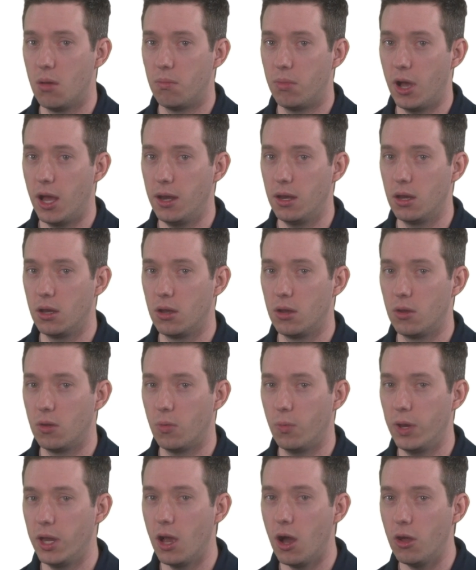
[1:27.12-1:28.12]
But
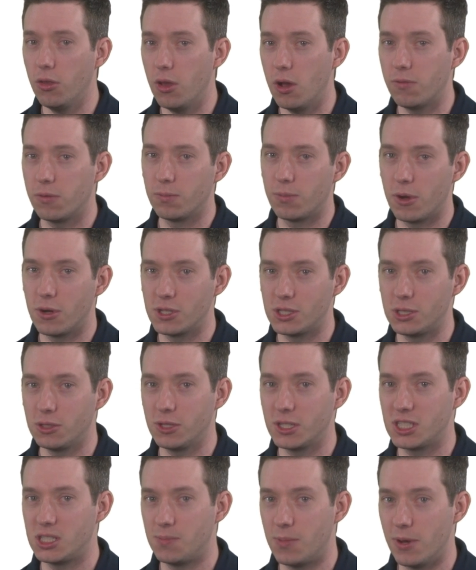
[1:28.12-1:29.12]
we all know from personal
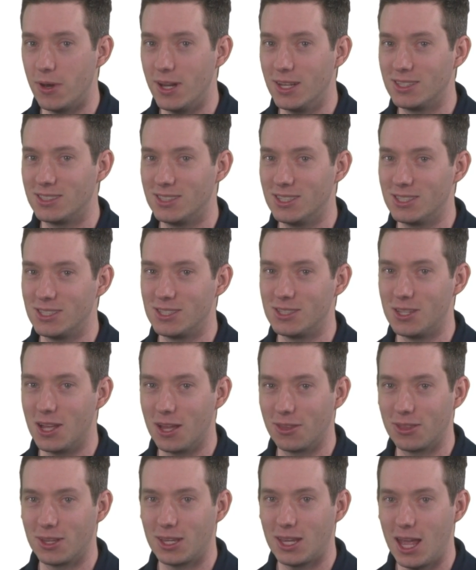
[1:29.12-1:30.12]
experience this is
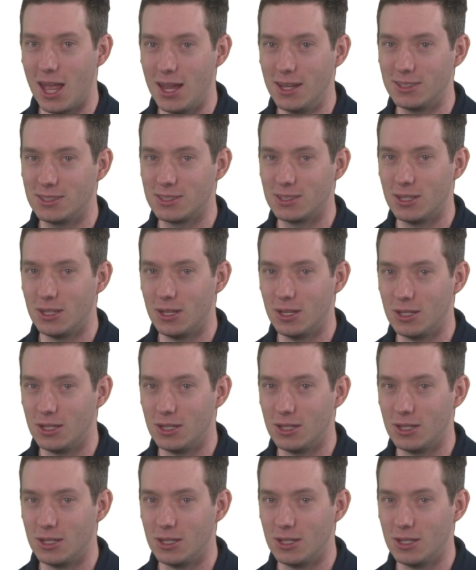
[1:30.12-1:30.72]
not the case.